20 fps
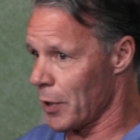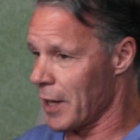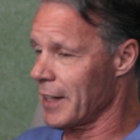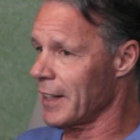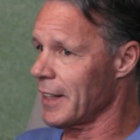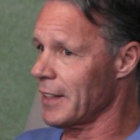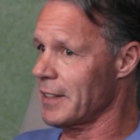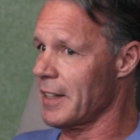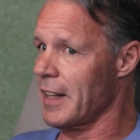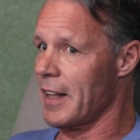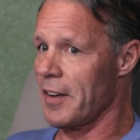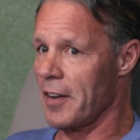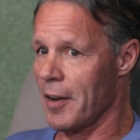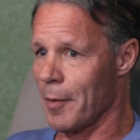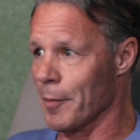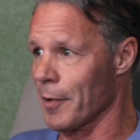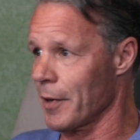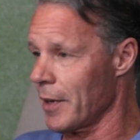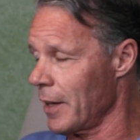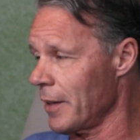try to get to that
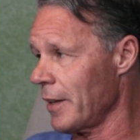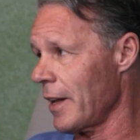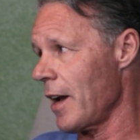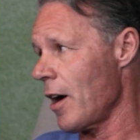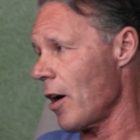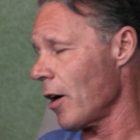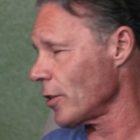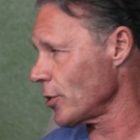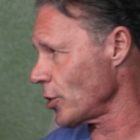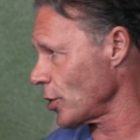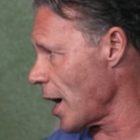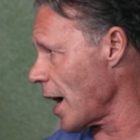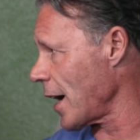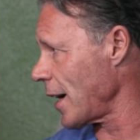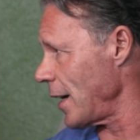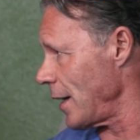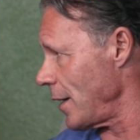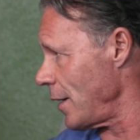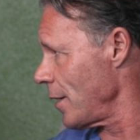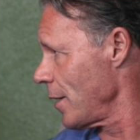number? And they are
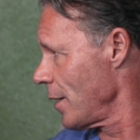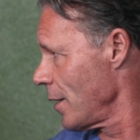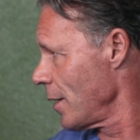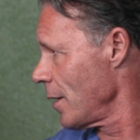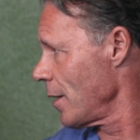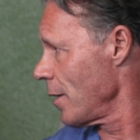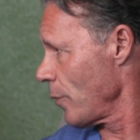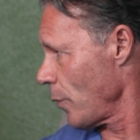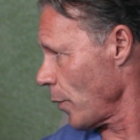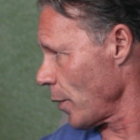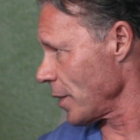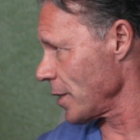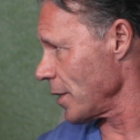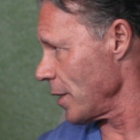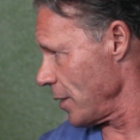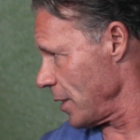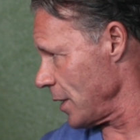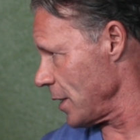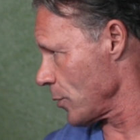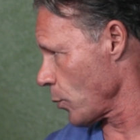shocking for
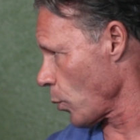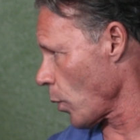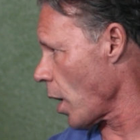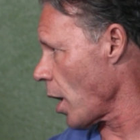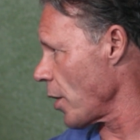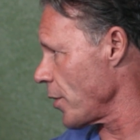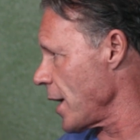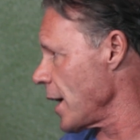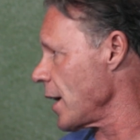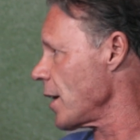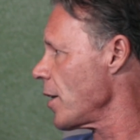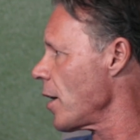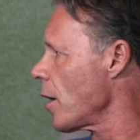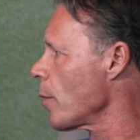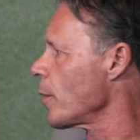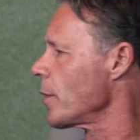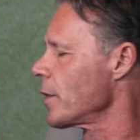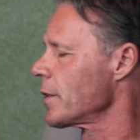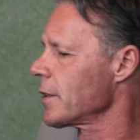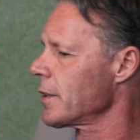these raw data
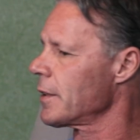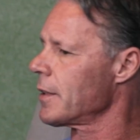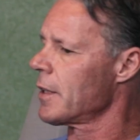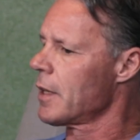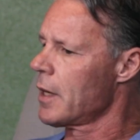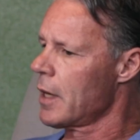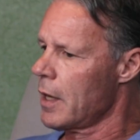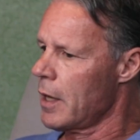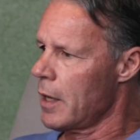numbers. And